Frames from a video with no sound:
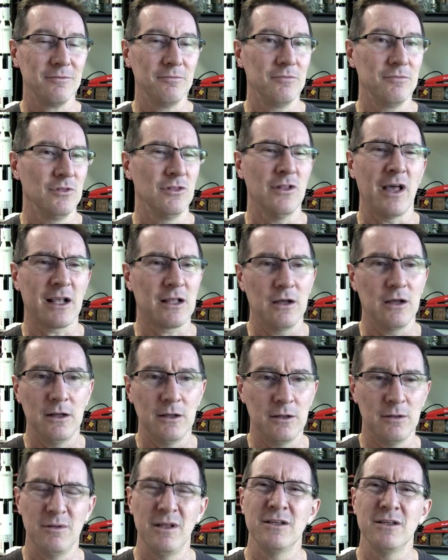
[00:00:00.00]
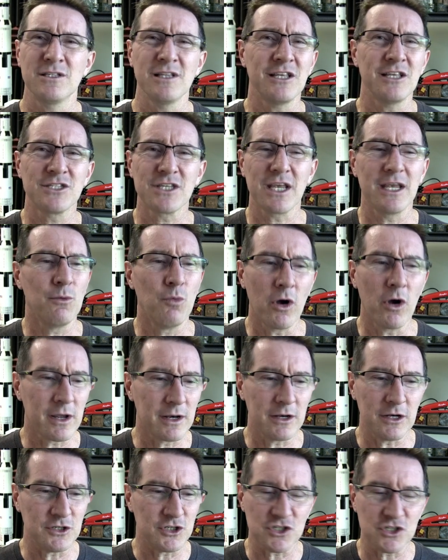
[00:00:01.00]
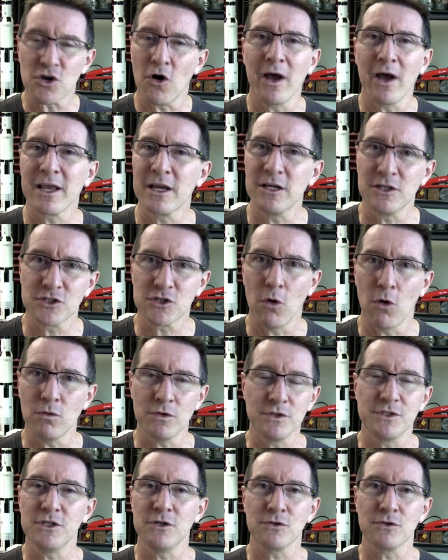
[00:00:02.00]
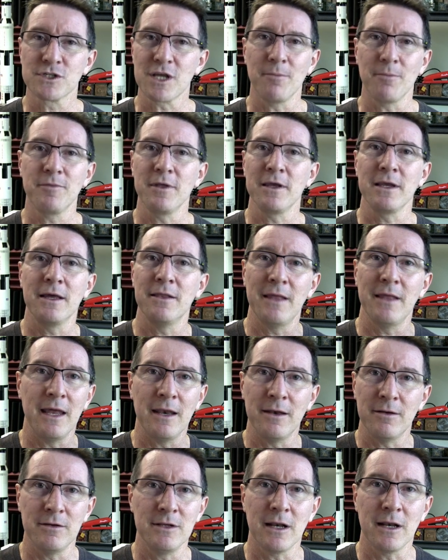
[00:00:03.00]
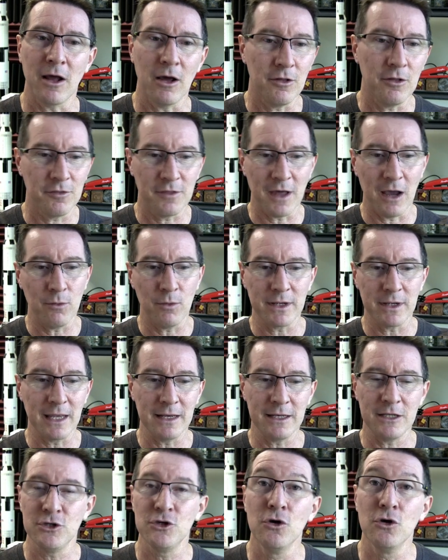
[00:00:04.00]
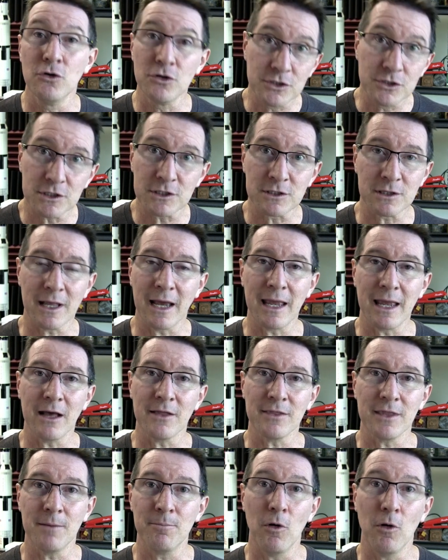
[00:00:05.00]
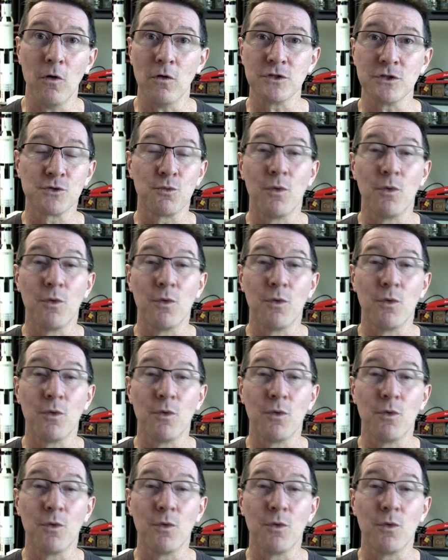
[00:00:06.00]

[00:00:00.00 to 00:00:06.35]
let's say you work at a design consultancy or something and then, you know, they were getting you to lay out their boards.